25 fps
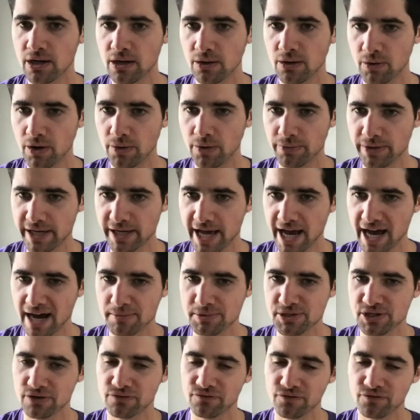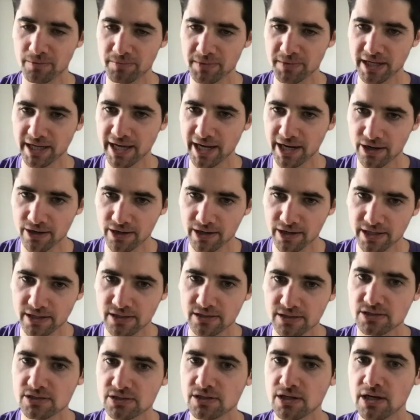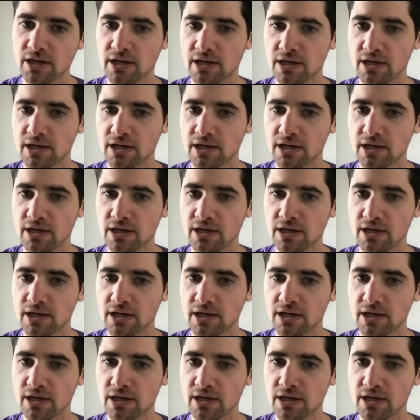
what we capture from the carriers.